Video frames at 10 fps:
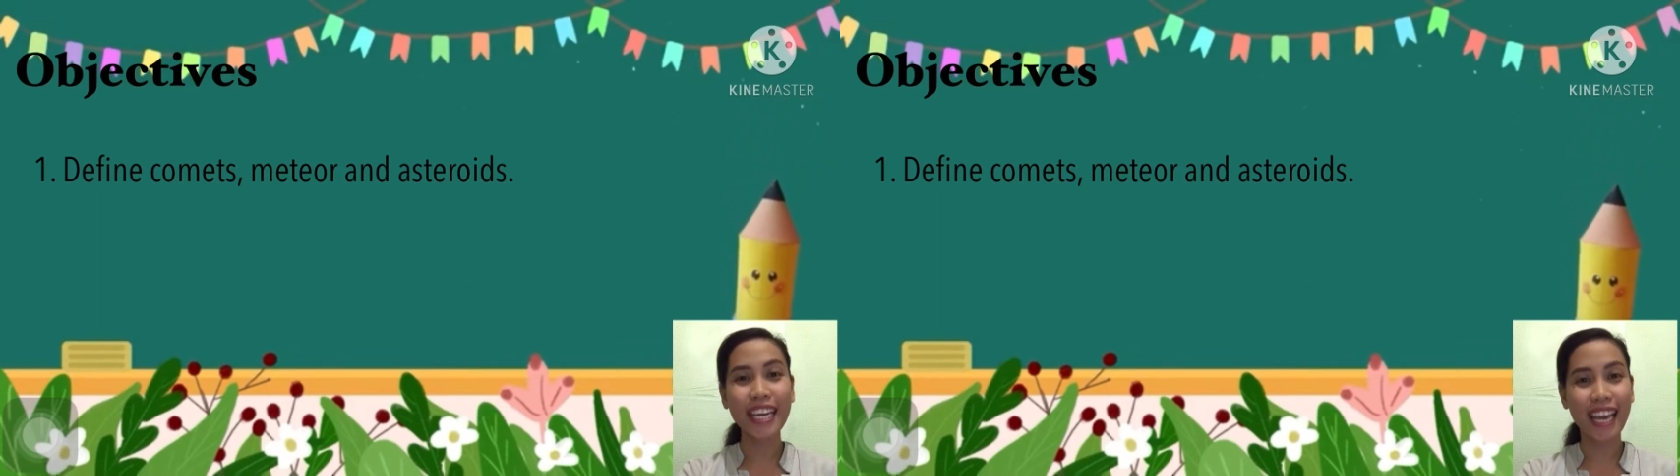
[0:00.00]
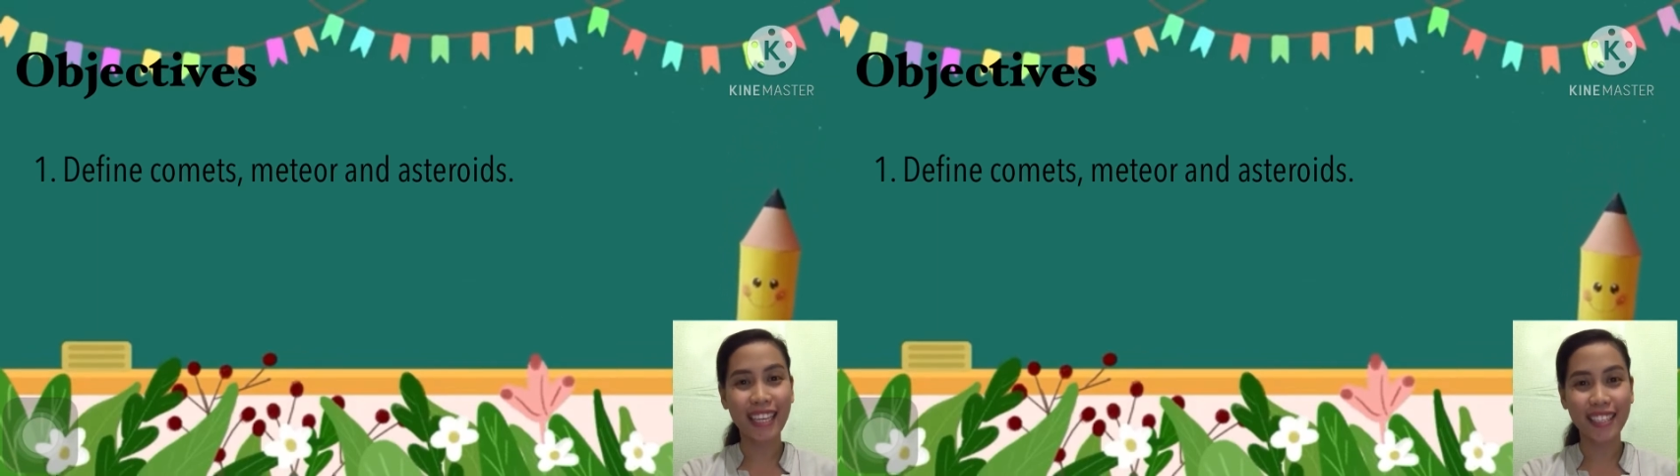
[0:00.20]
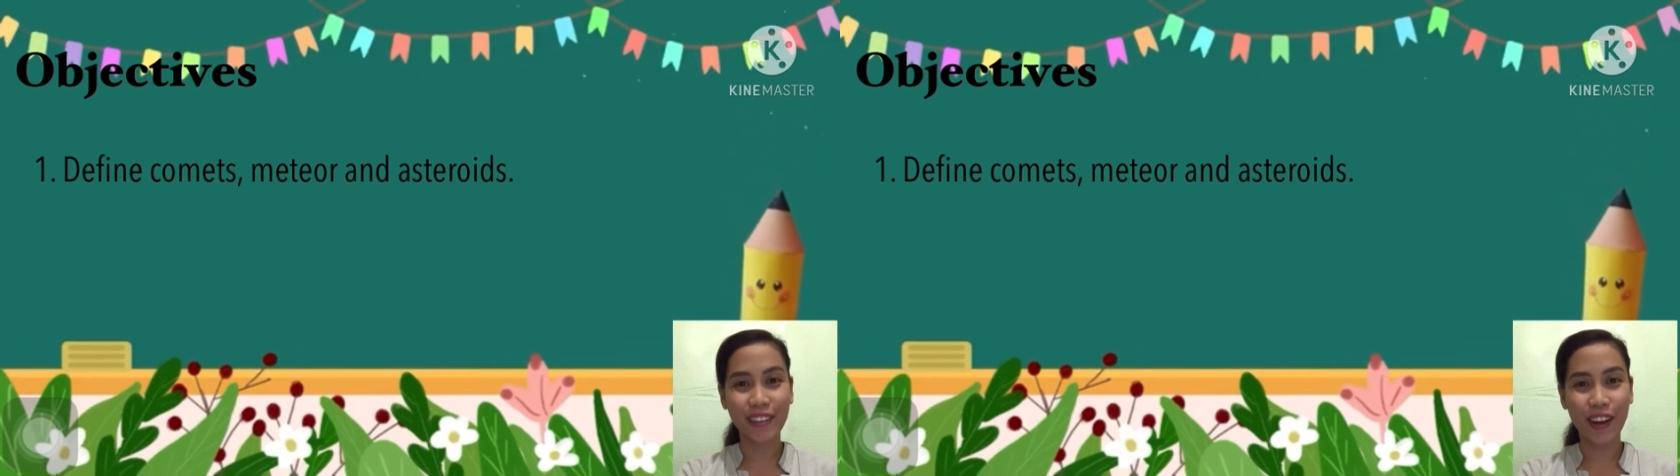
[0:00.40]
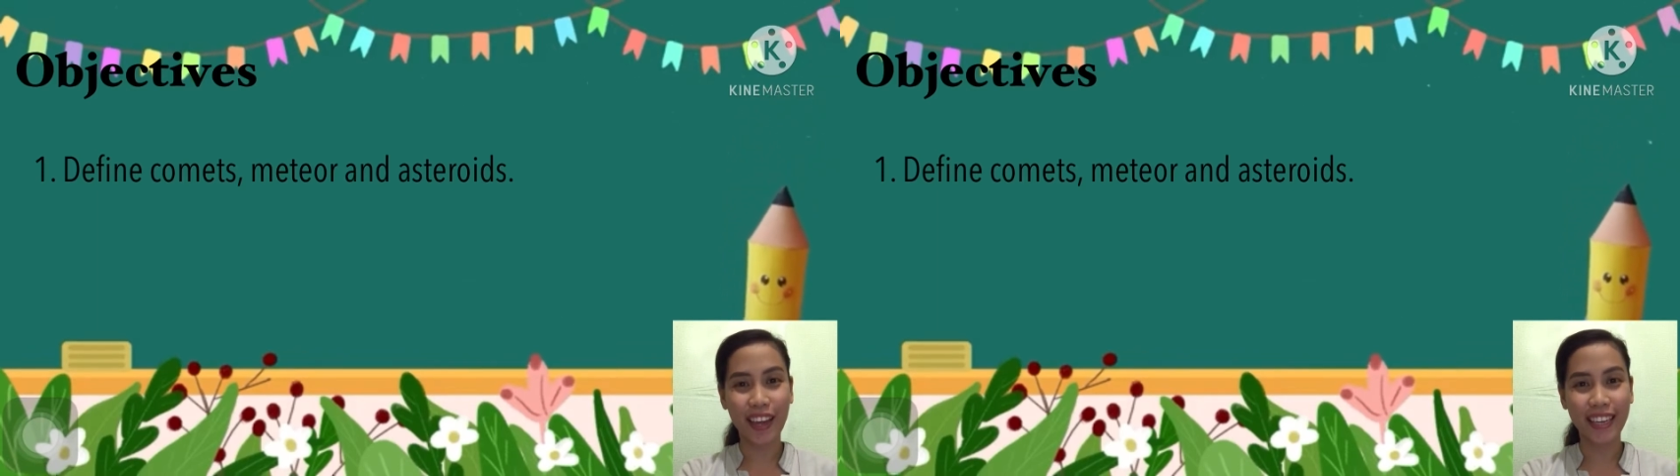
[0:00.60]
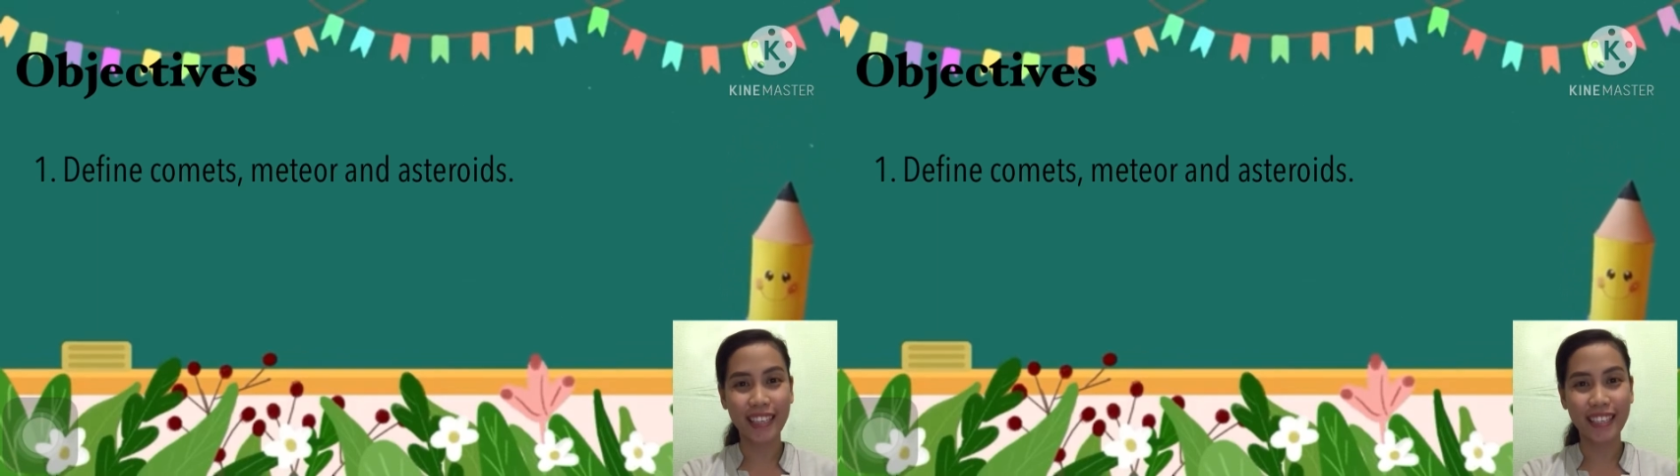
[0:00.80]

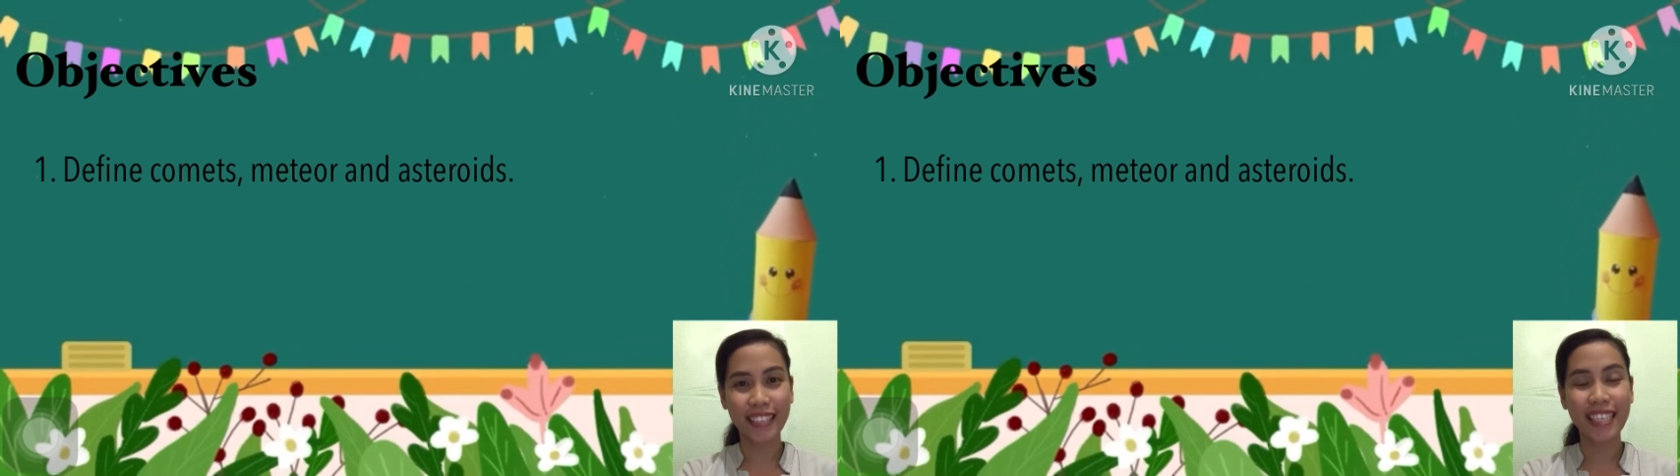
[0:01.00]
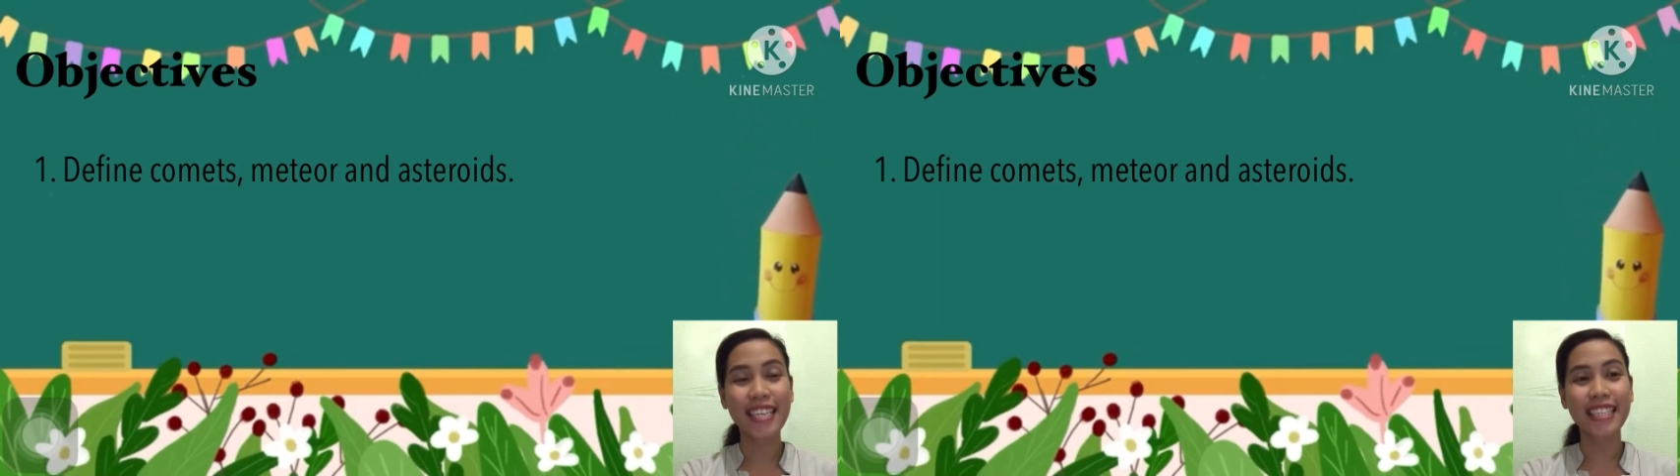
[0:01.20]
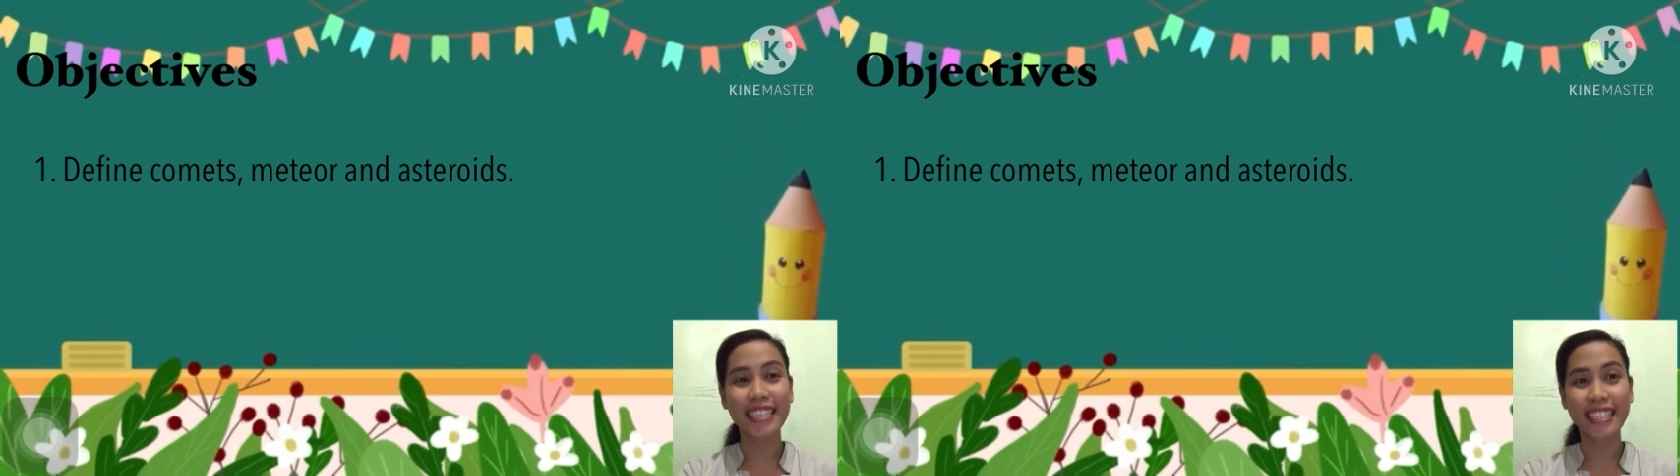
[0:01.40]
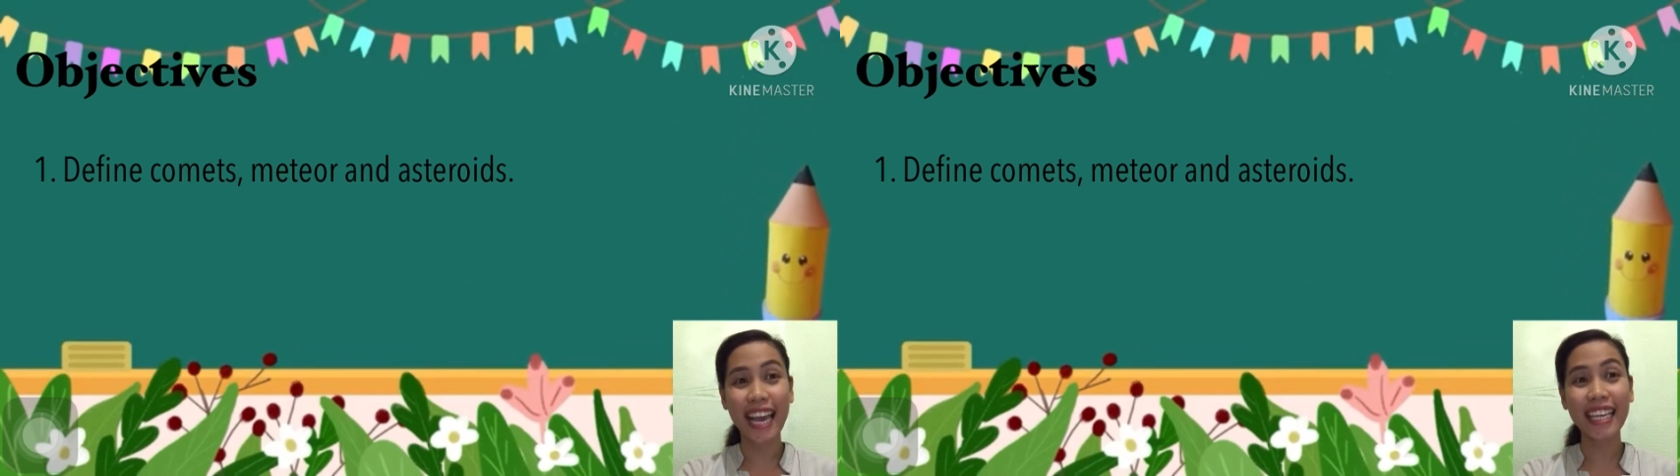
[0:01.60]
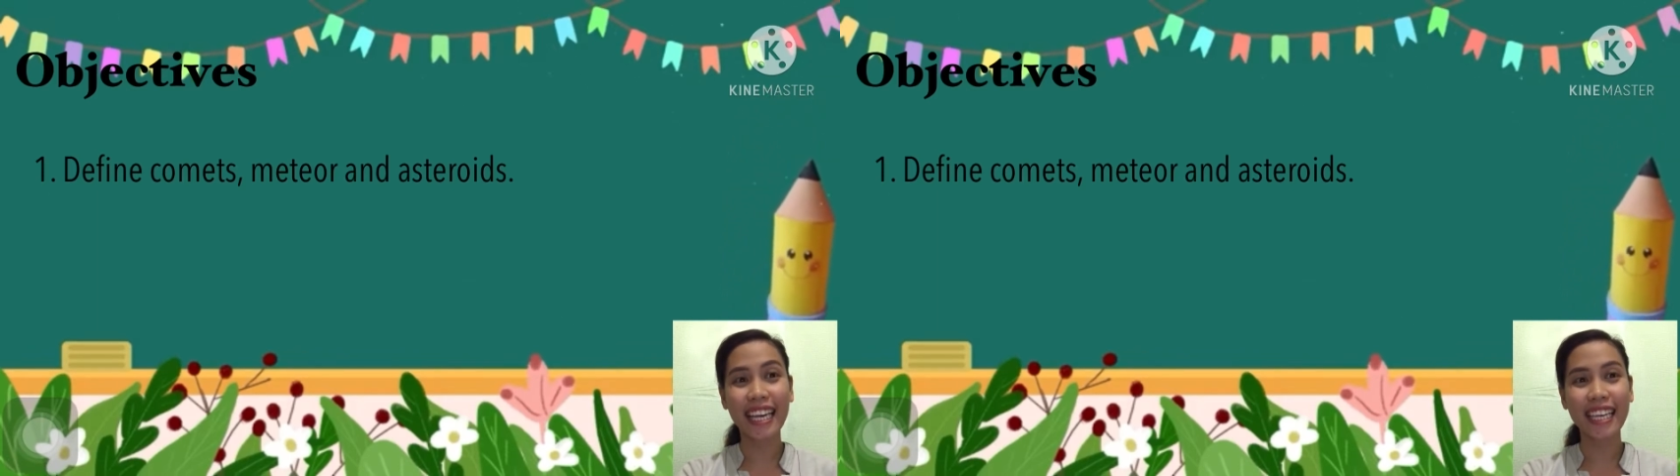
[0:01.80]
asteroid.
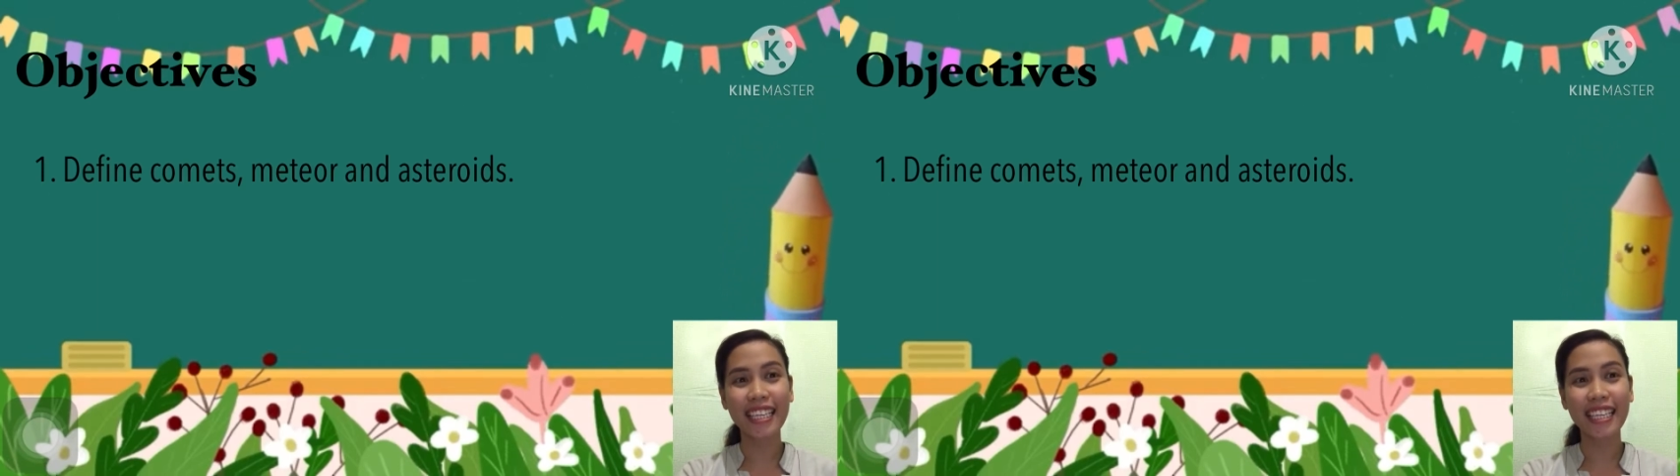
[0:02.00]
Second,